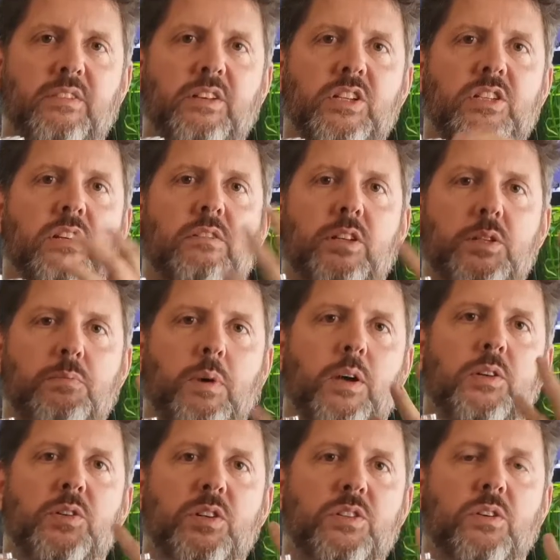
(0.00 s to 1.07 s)
than this, and the
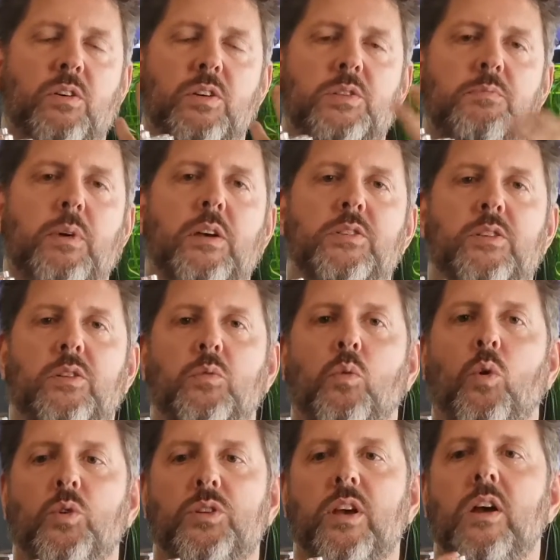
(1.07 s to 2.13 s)
sponges are exposed in the
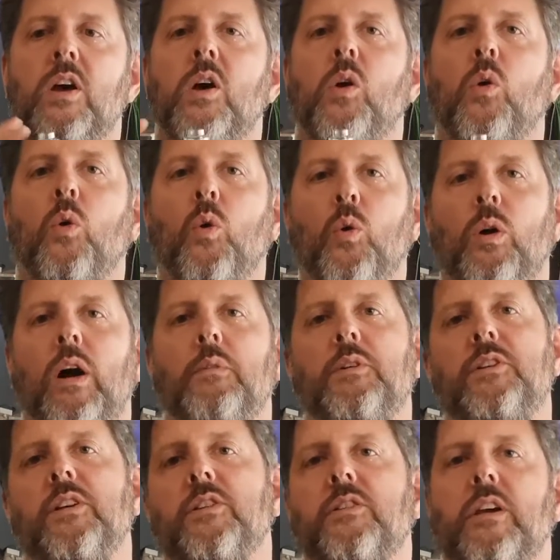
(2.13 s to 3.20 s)
water. Or I
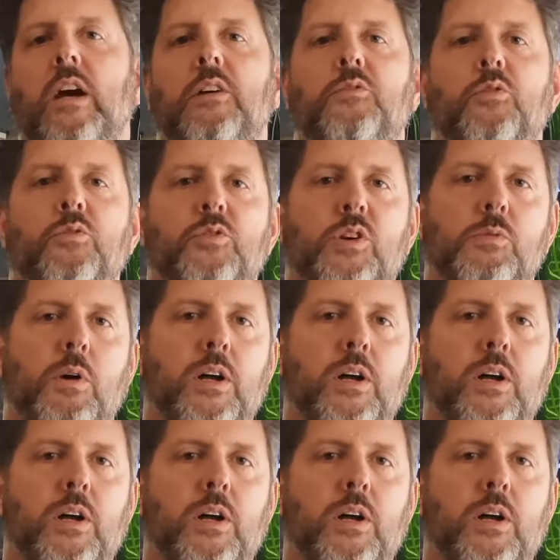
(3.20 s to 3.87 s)
would just go for the